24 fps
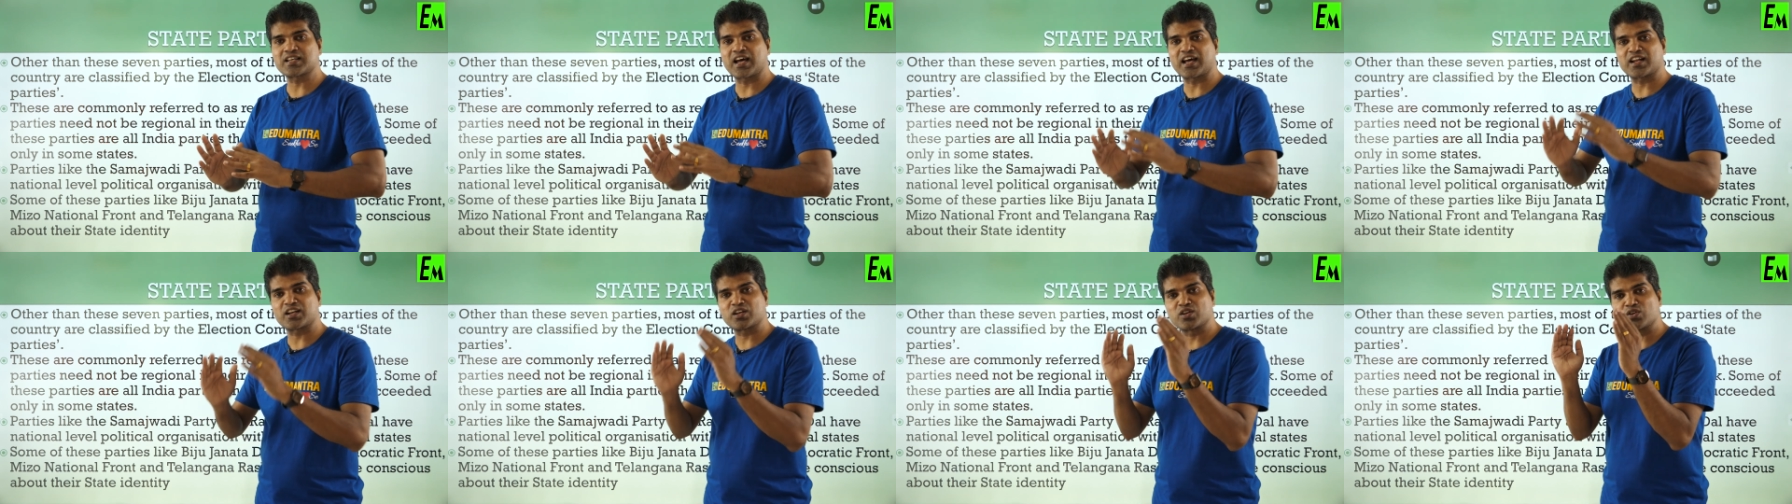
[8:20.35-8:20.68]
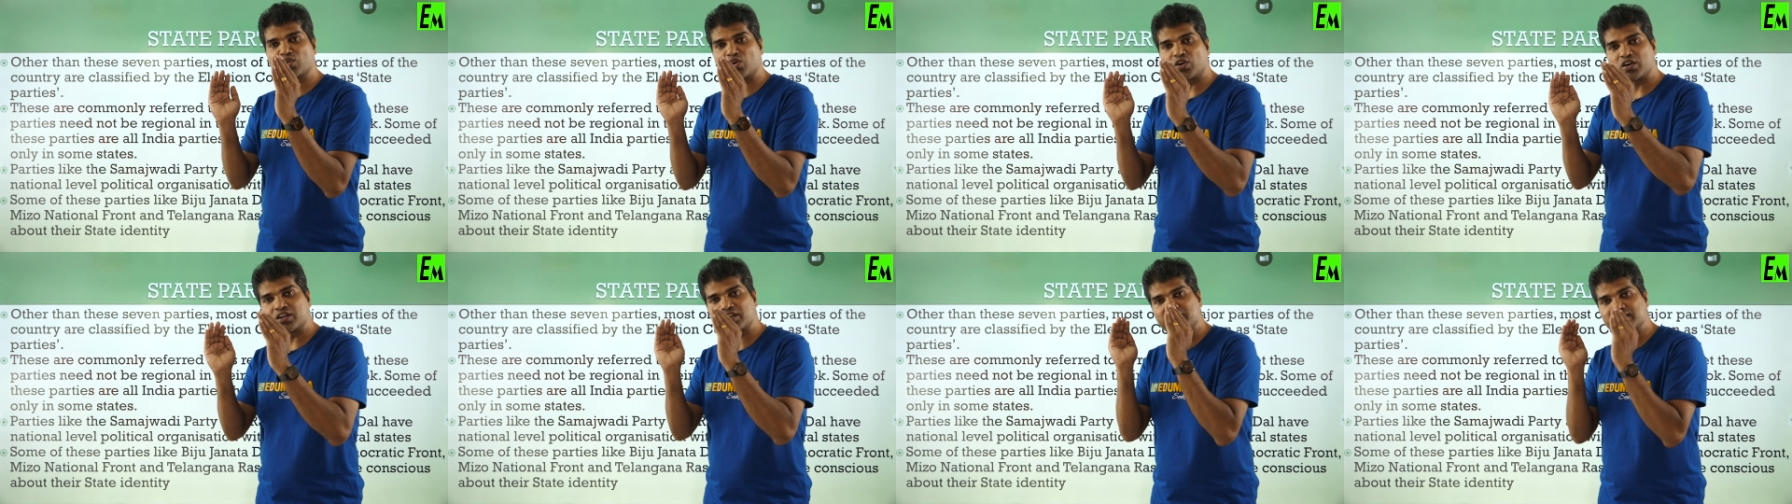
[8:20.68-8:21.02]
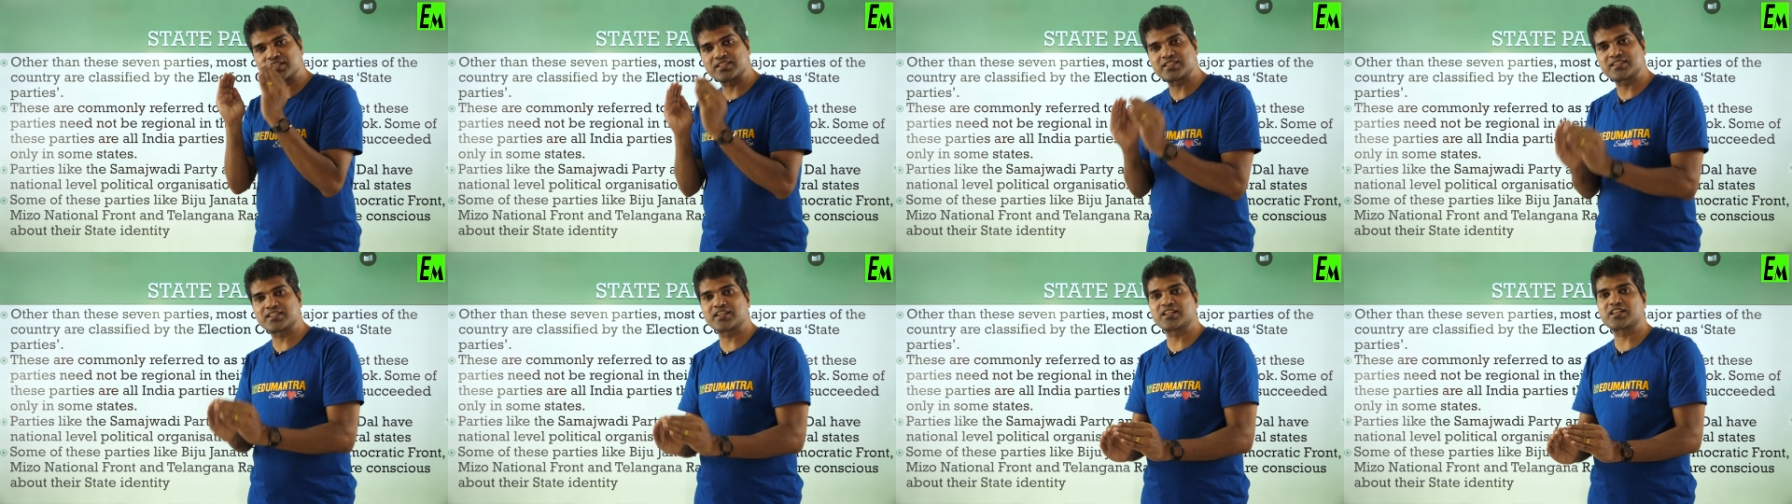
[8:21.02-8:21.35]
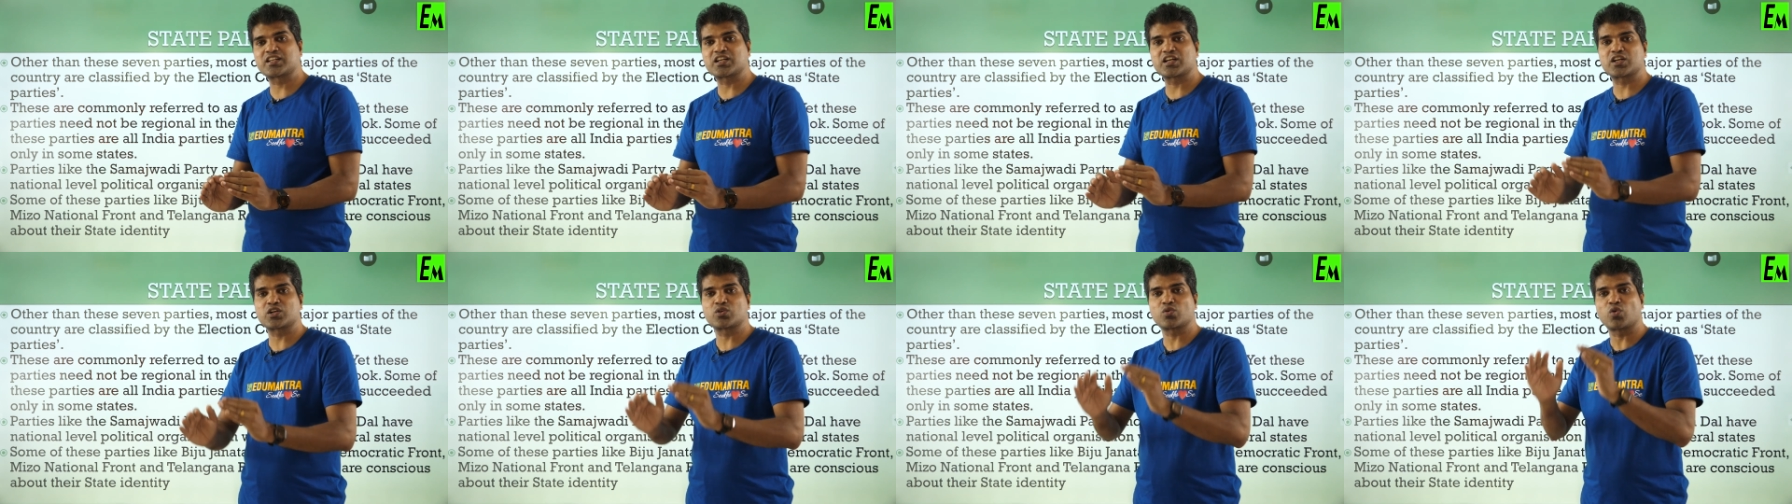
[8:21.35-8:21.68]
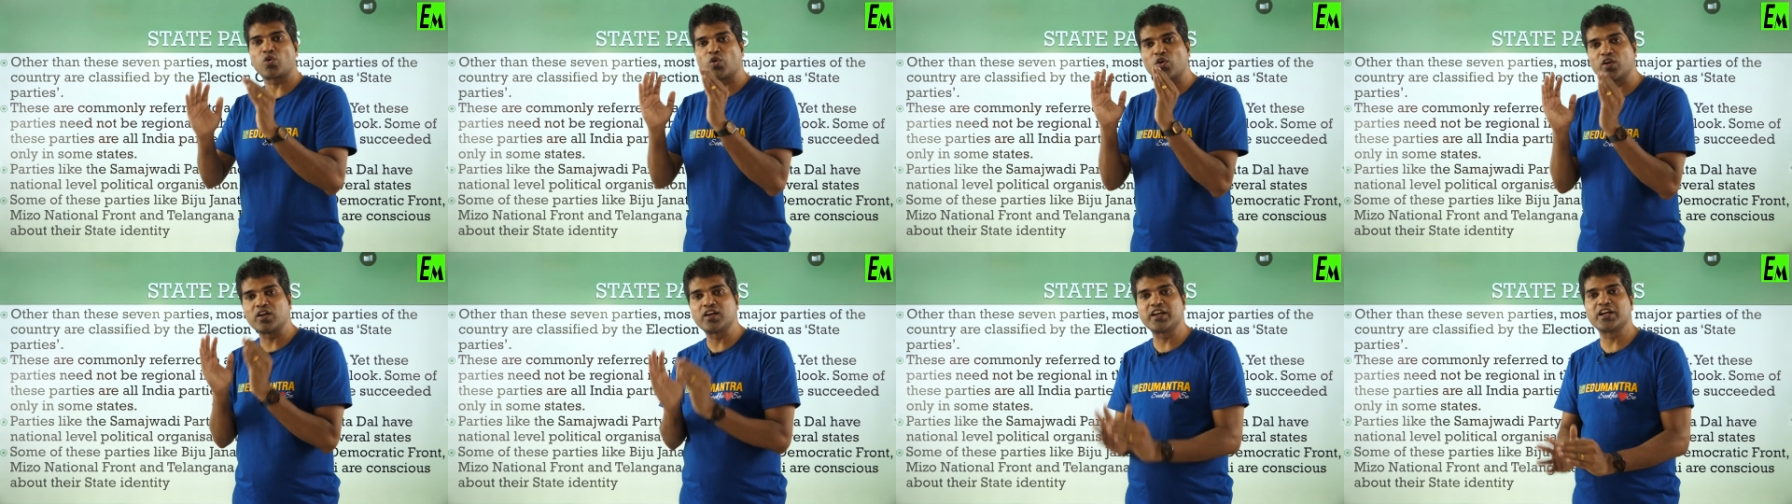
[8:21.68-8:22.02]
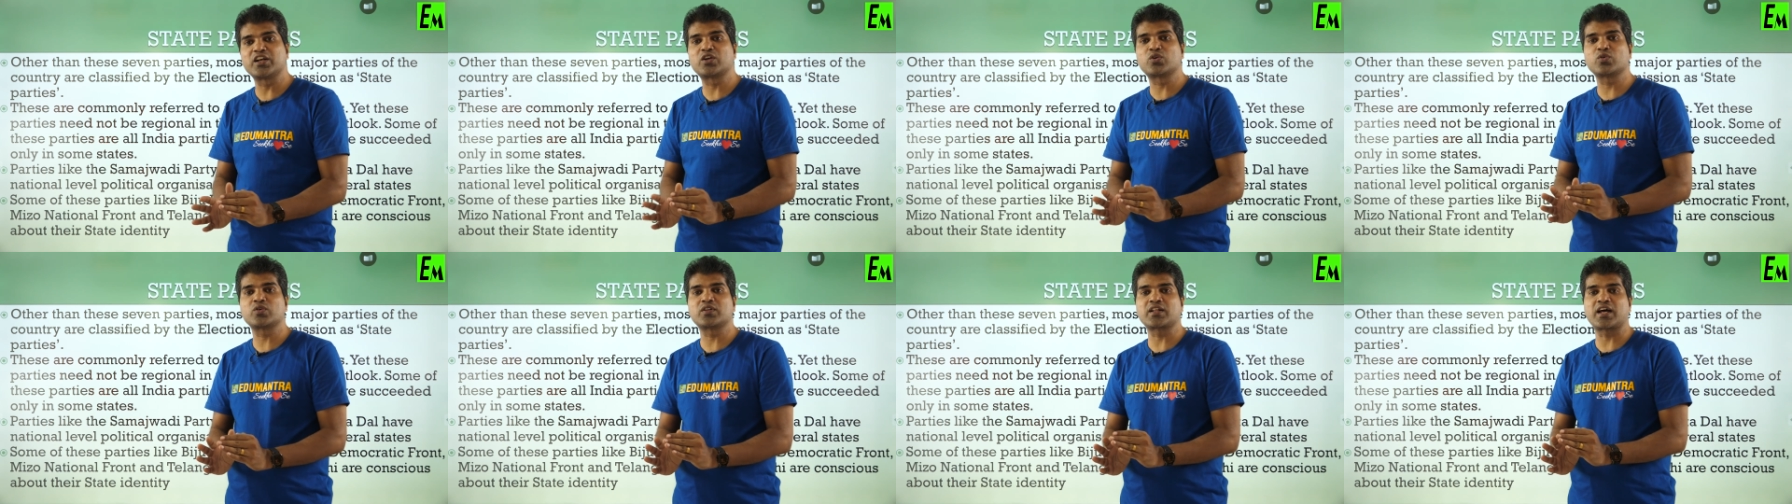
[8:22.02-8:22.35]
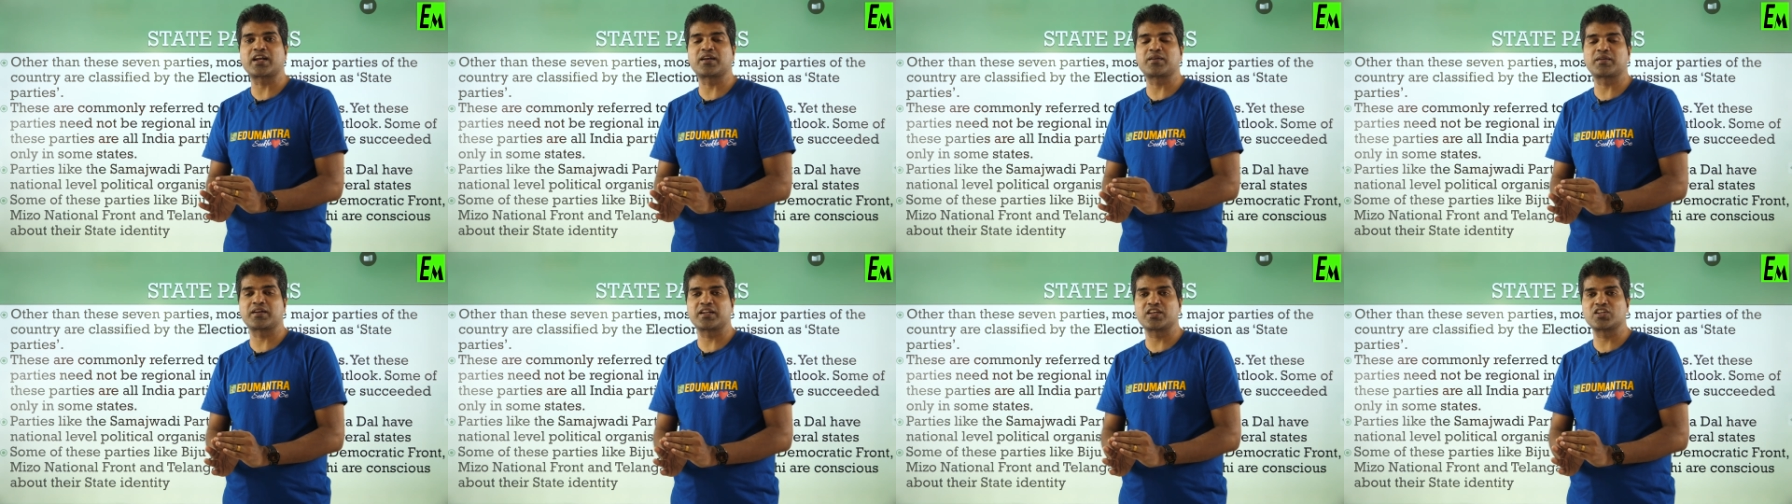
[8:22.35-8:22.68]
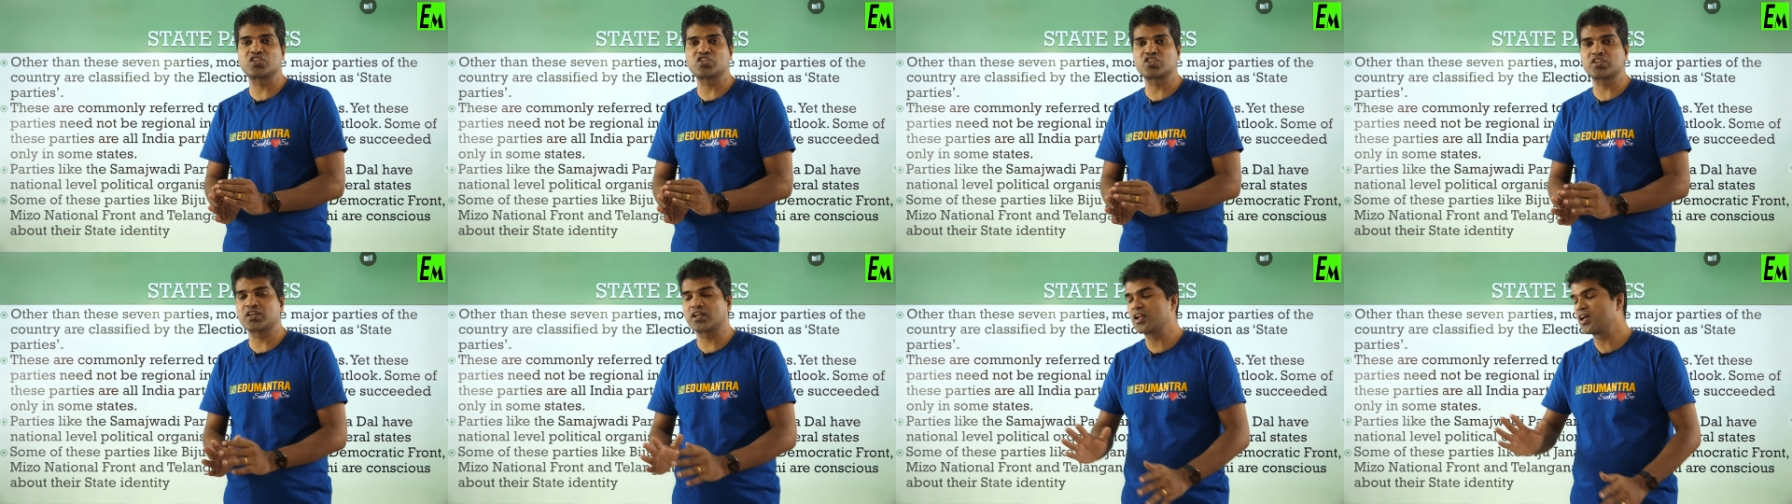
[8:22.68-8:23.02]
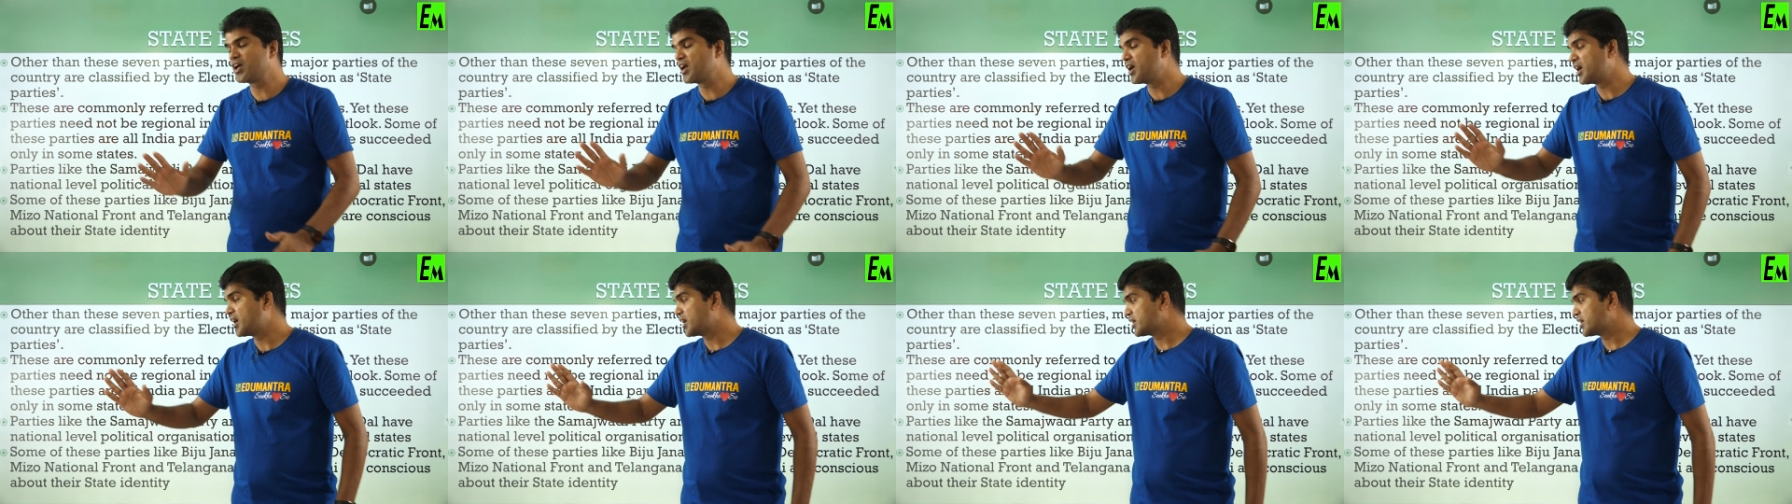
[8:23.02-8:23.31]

are not restricted to only to that region